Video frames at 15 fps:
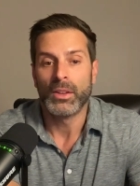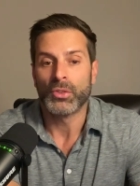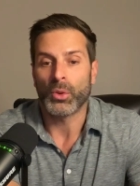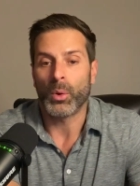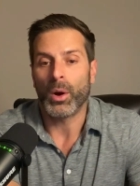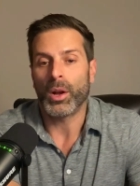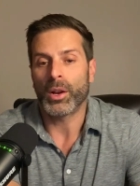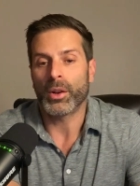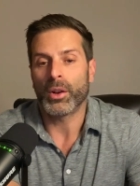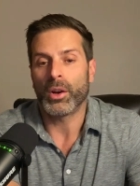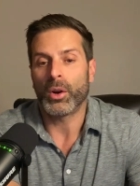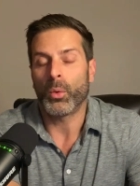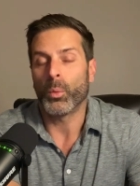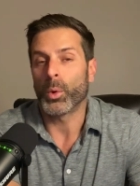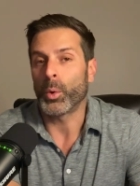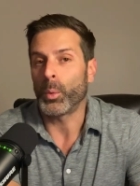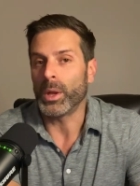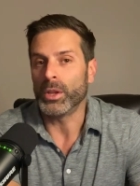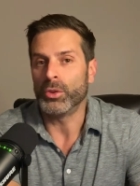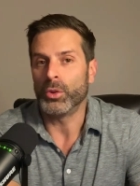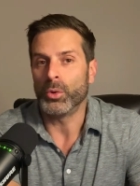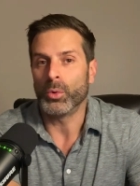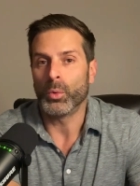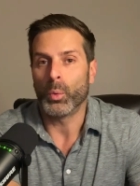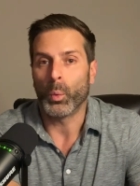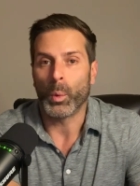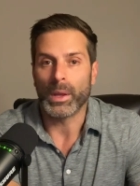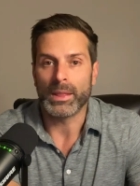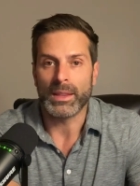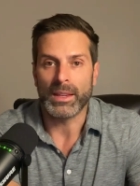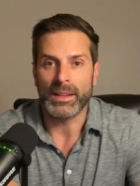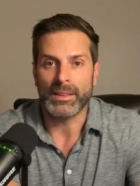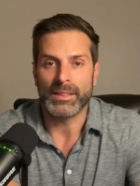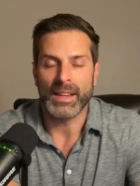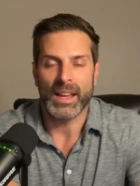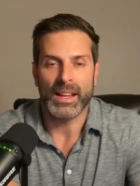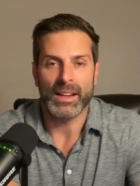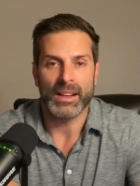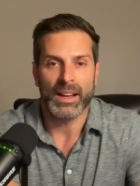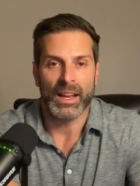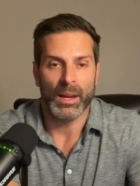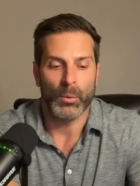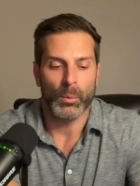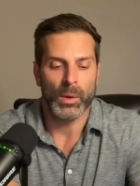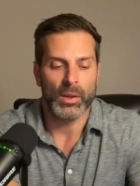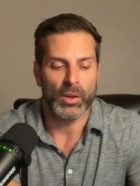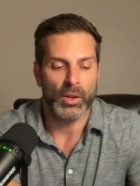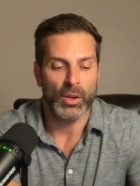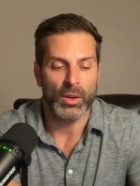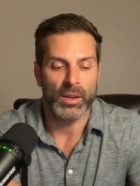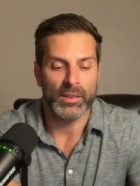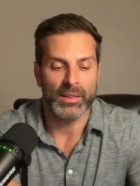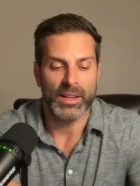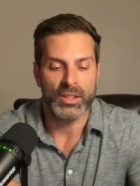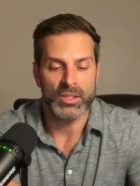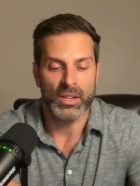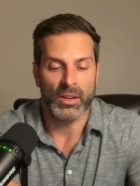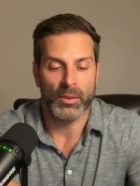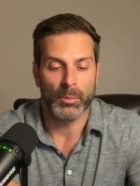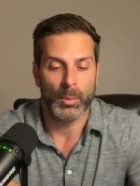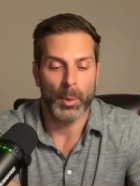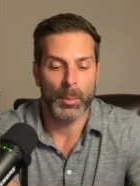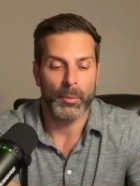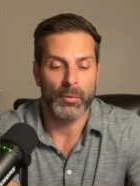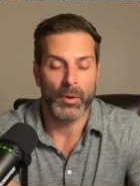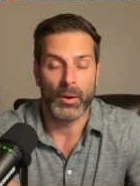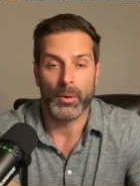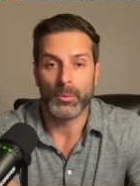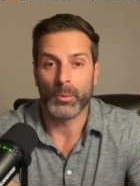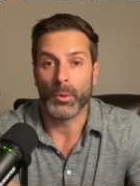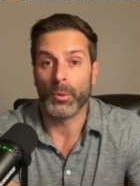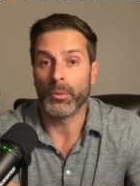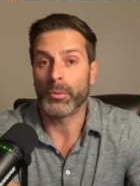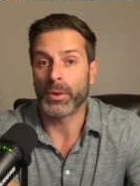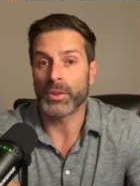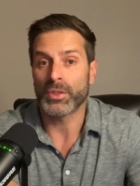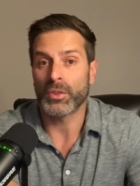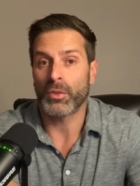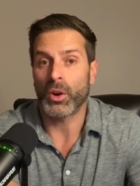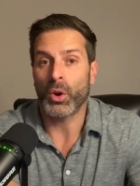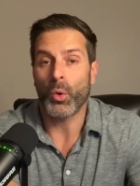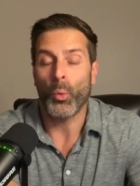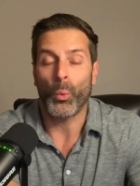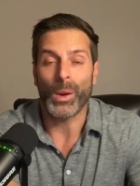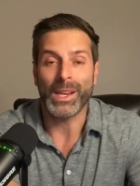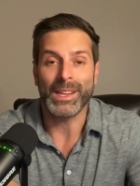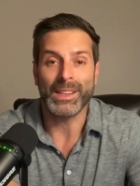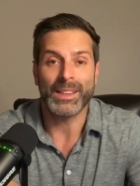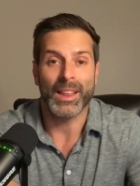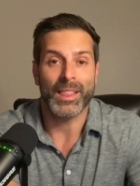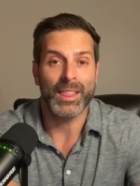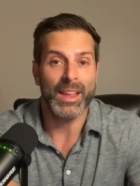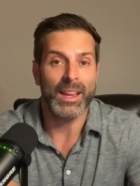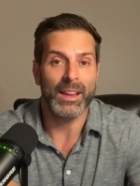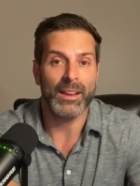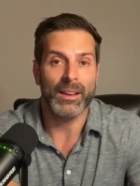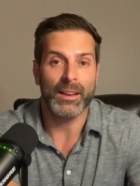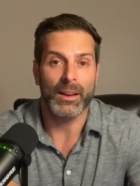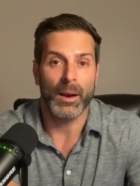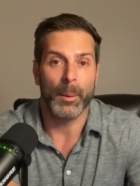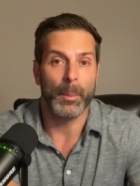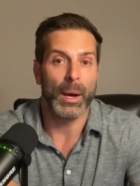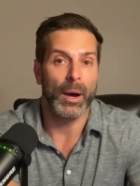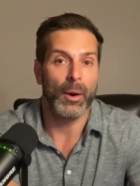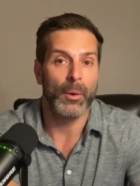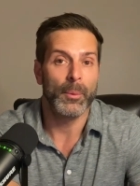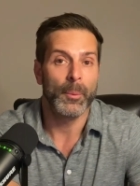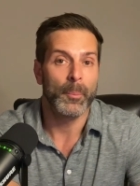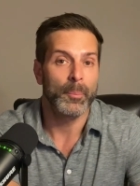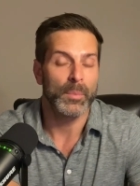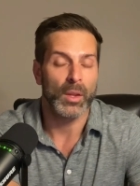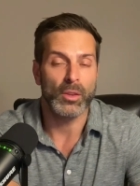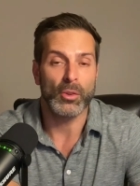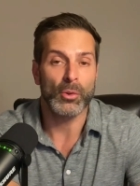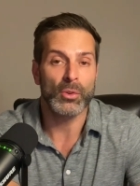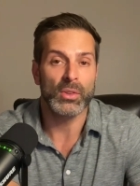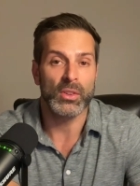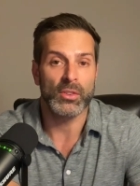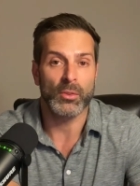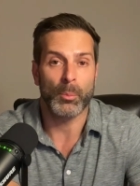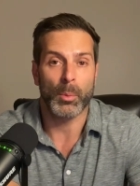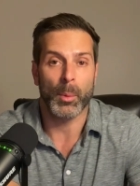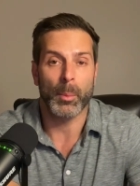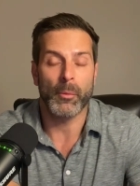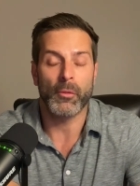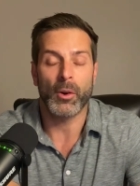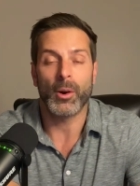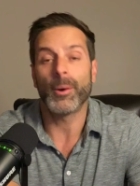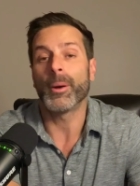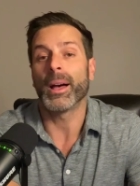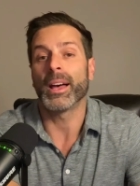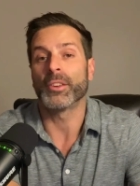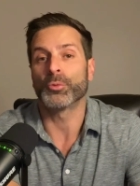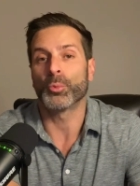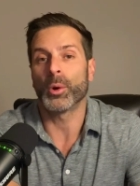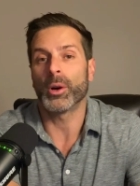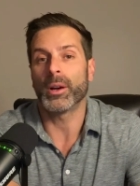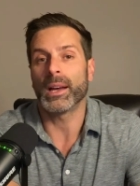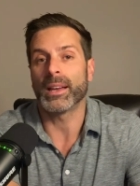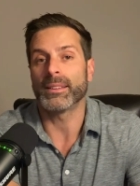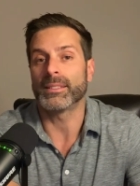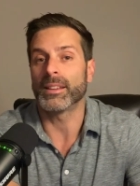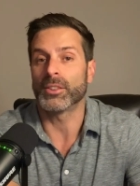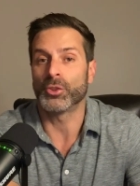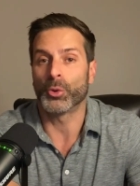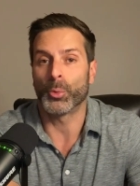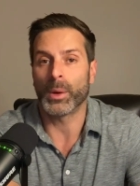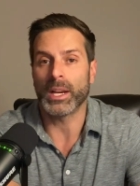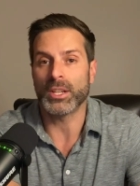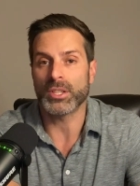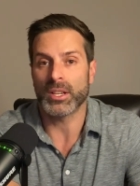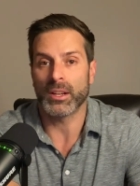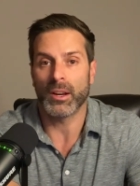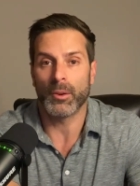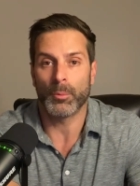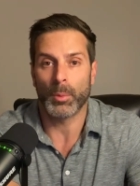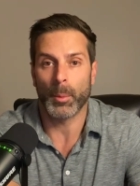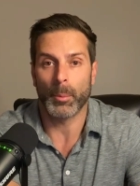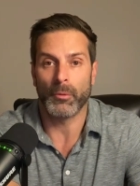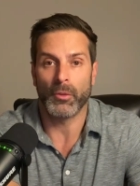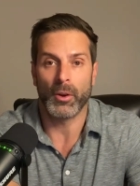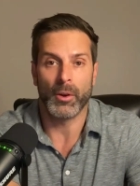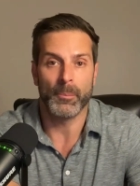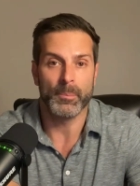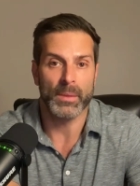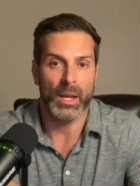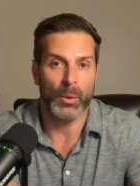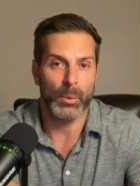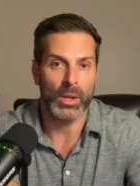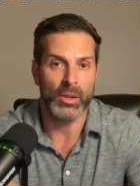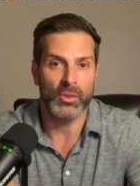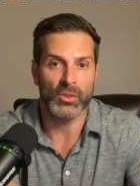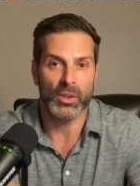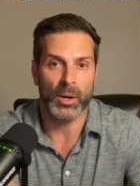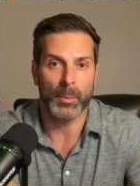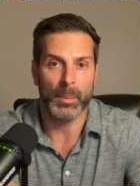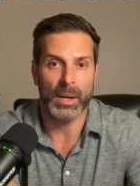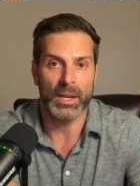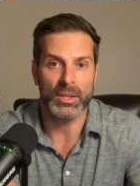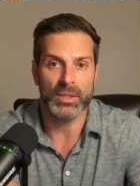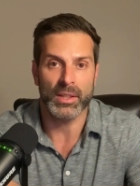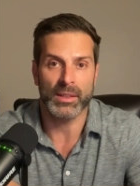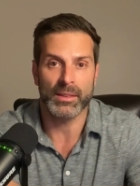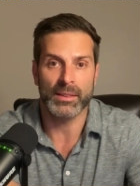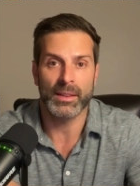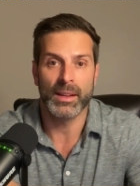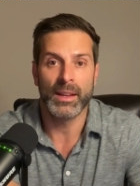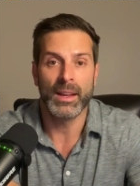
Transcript: So, all in all, what do we do with these data and with our utilization of propofol? Well, first of all, we need to think about the doses of propofol as well as the duration of propofol that we use in our patients.